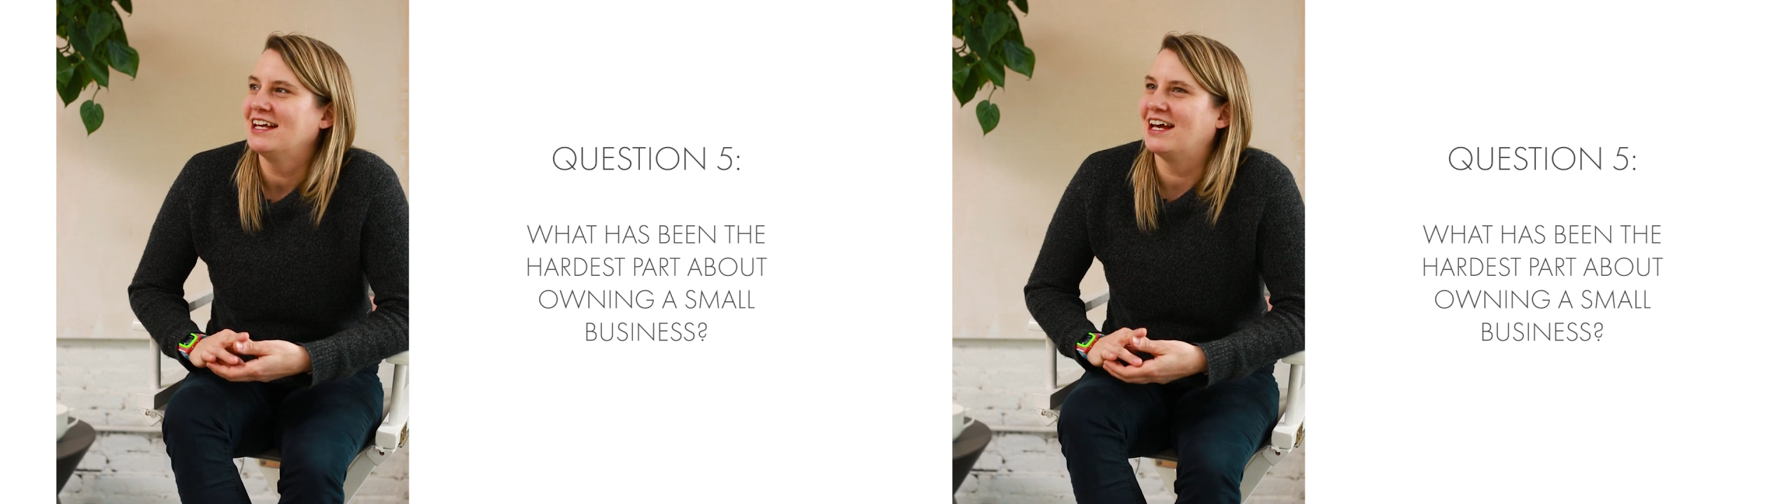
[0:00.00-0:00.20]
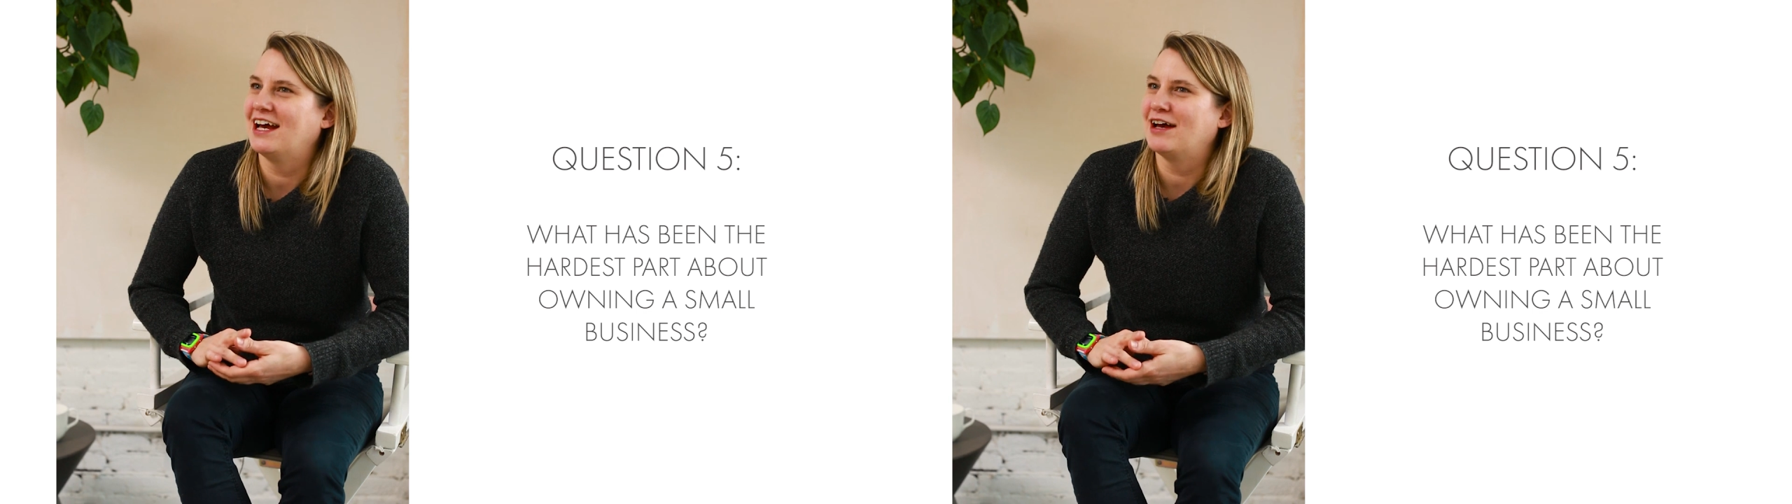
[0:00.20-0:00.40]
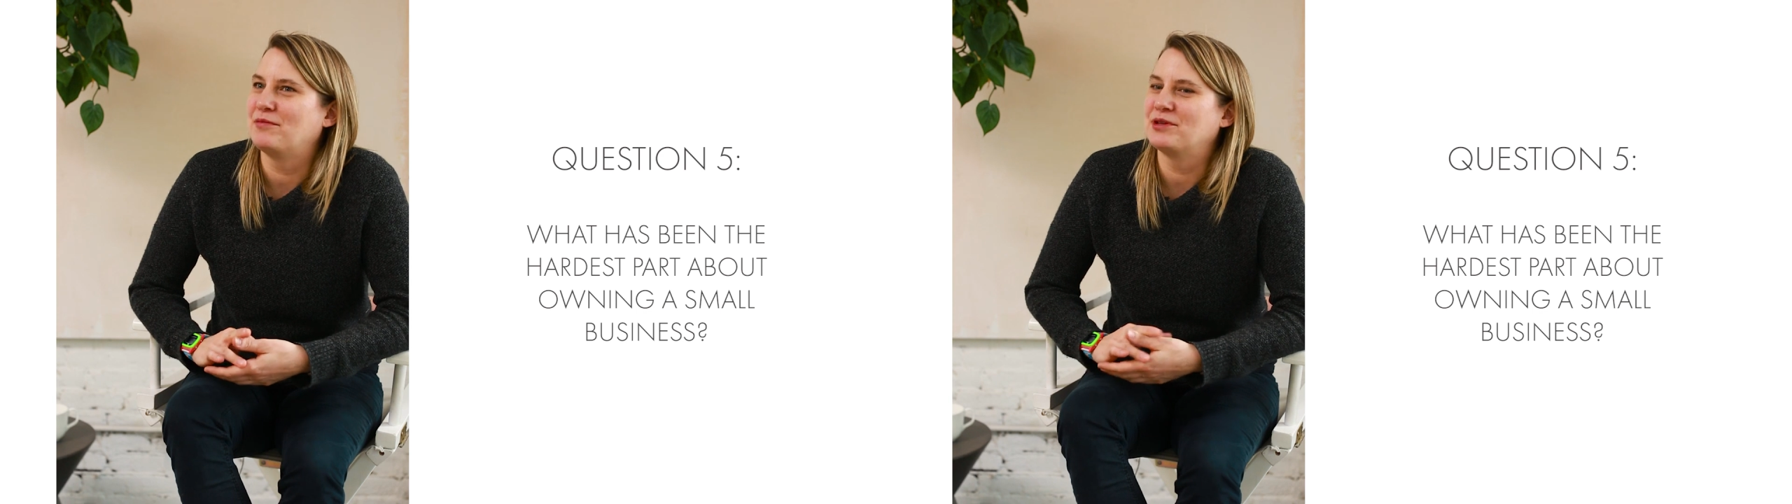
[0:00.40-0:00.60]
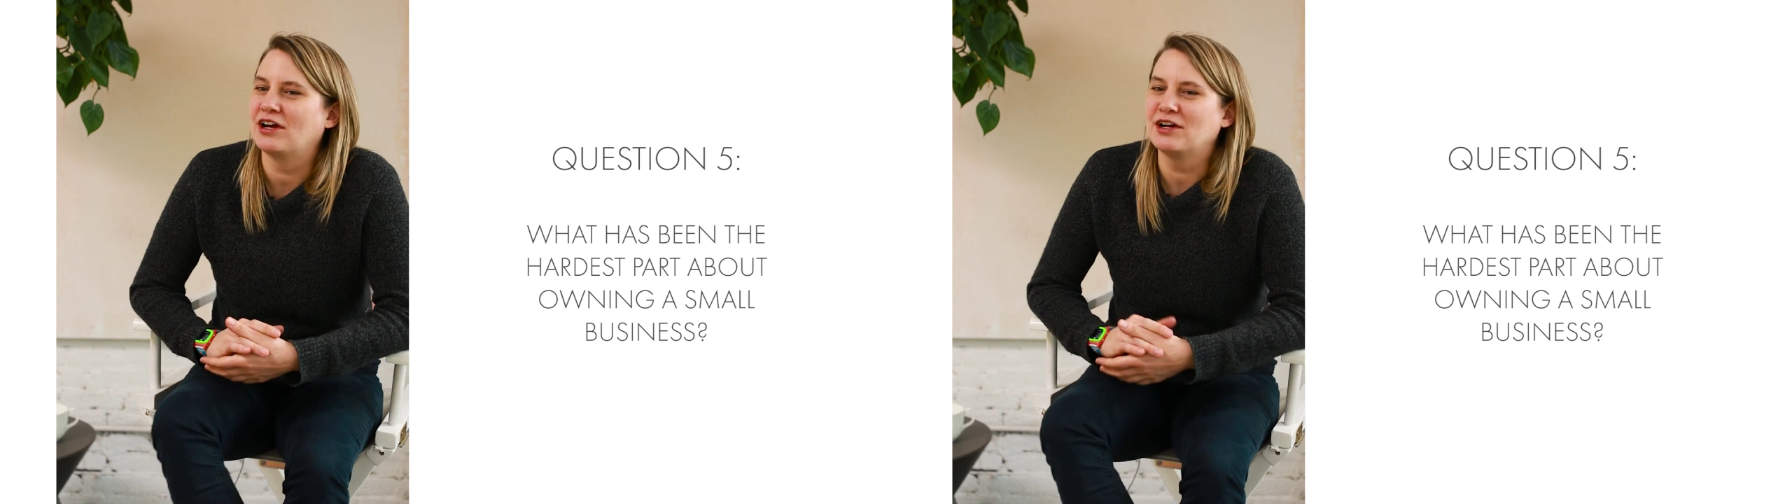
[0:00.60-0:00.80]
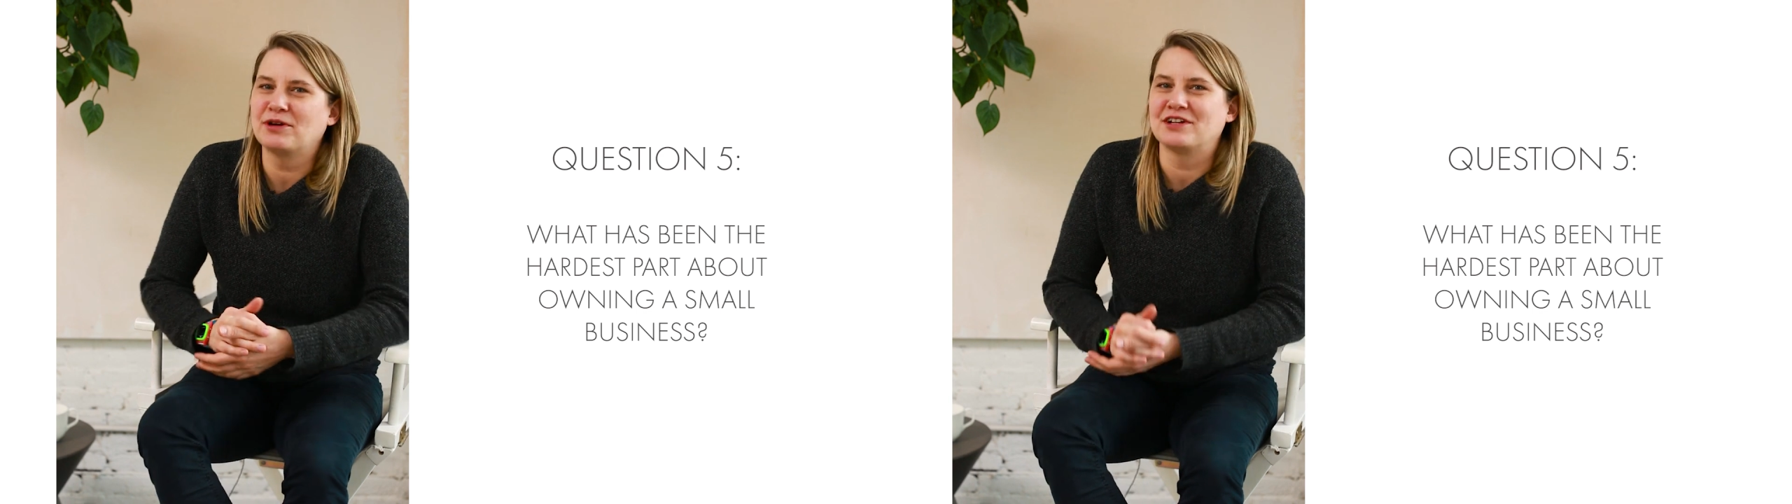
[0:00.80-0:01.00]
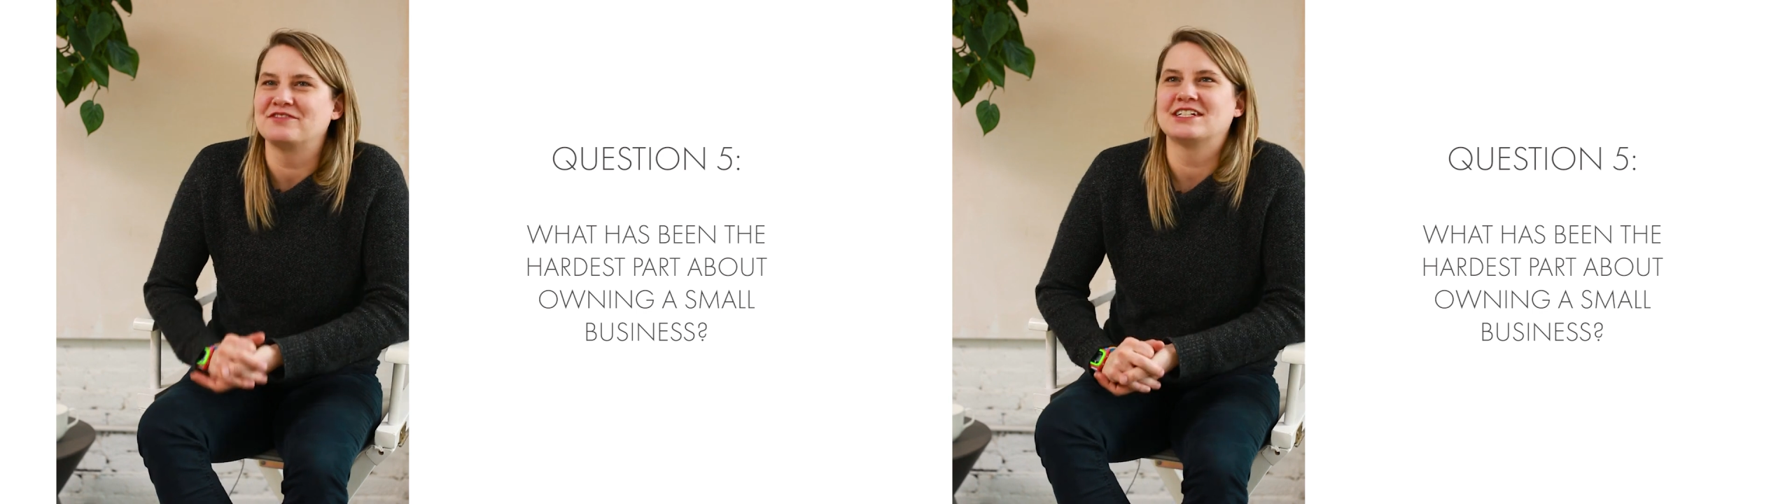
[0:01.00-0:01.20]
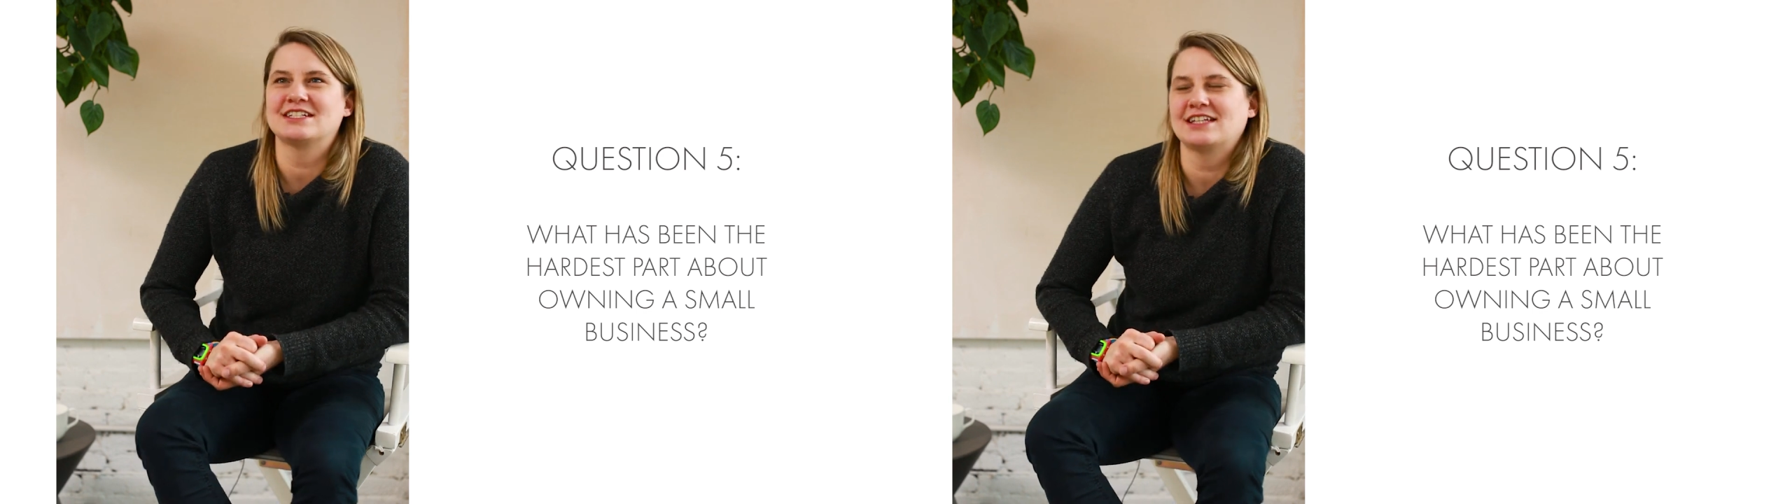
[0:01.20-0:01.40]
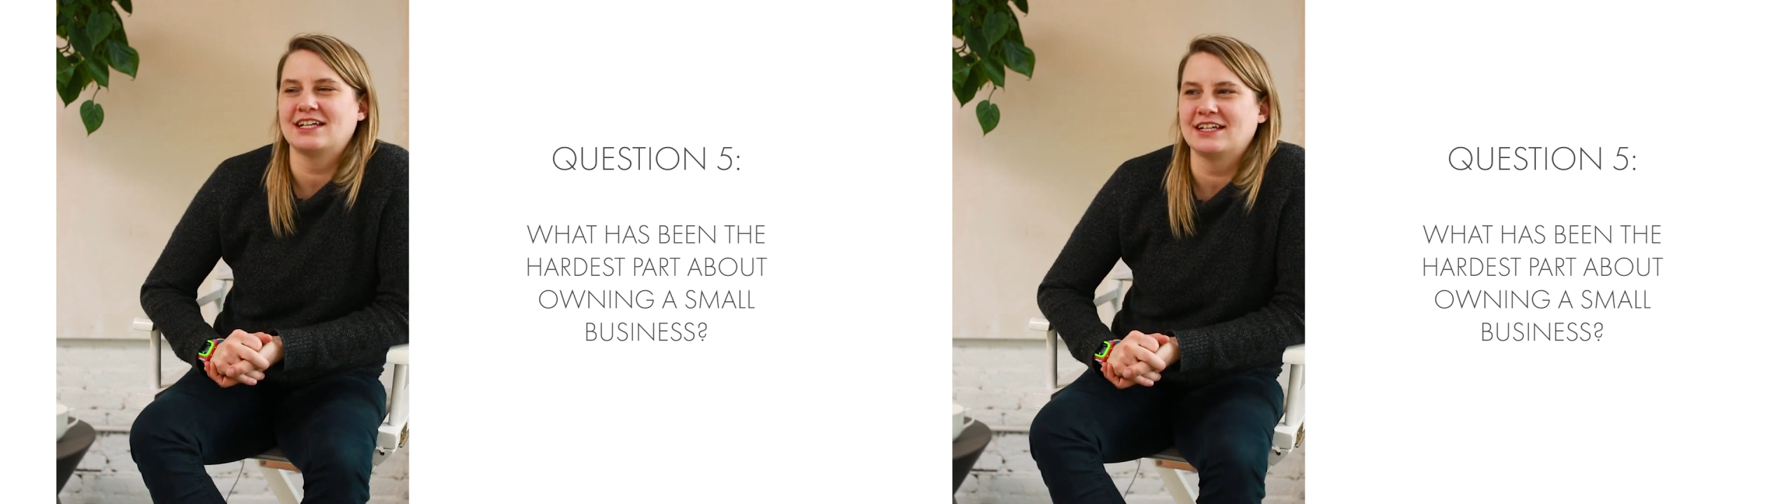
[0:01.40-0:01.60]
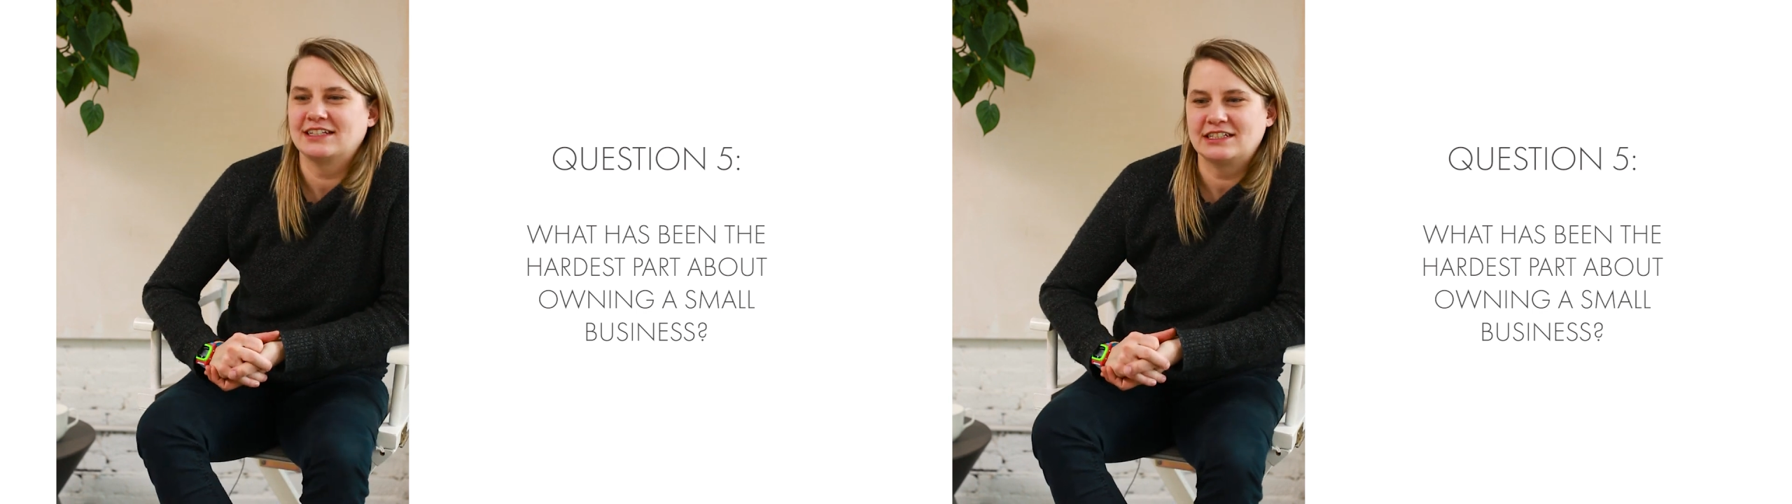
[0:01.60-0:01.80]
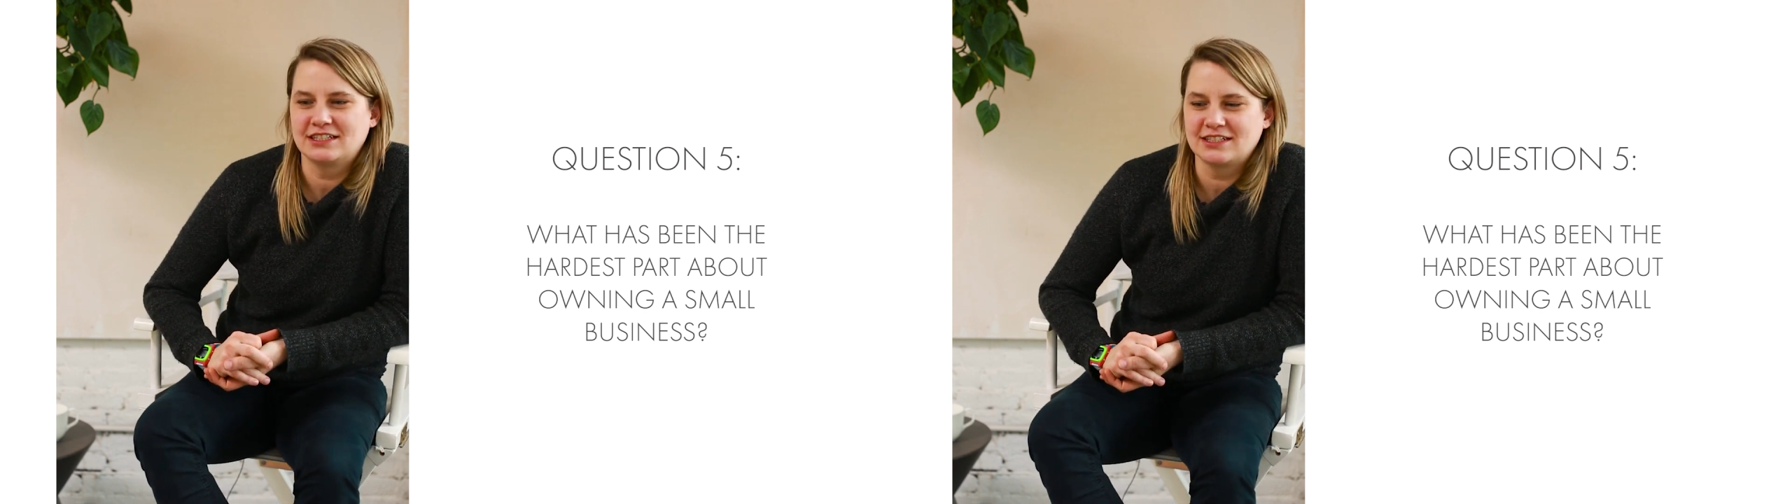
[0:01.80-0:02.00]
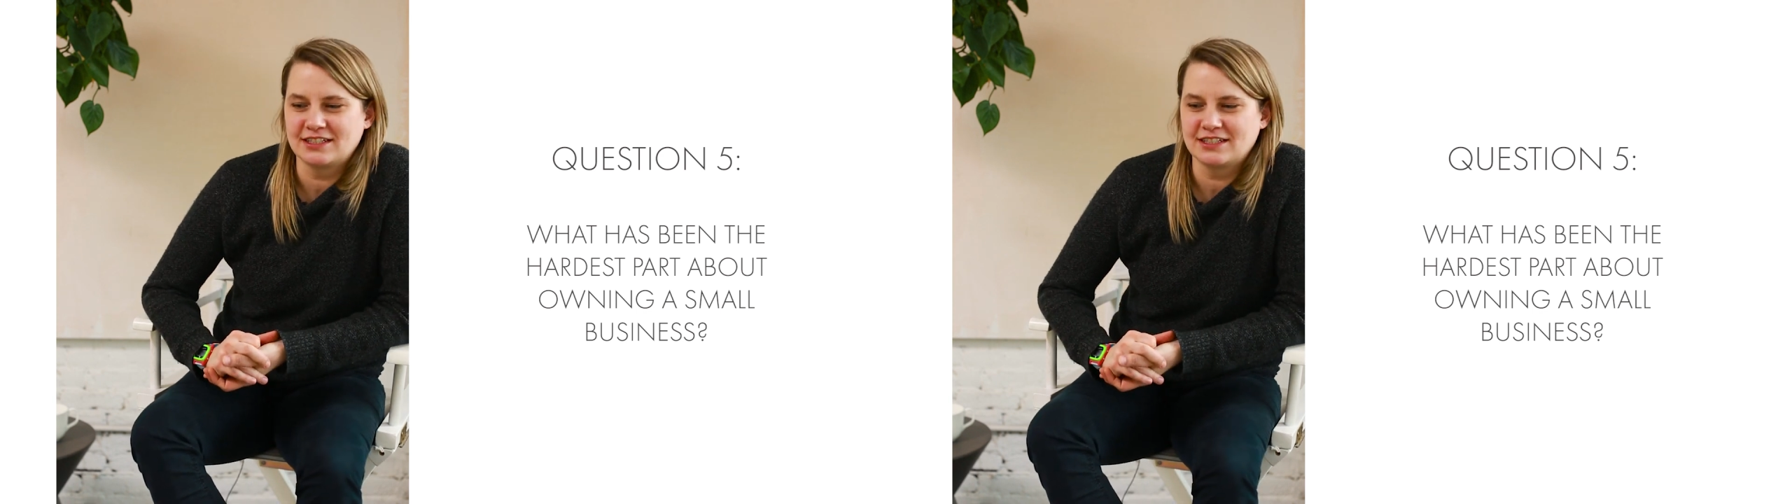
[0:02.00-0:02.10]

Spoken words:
But the hard part of it is that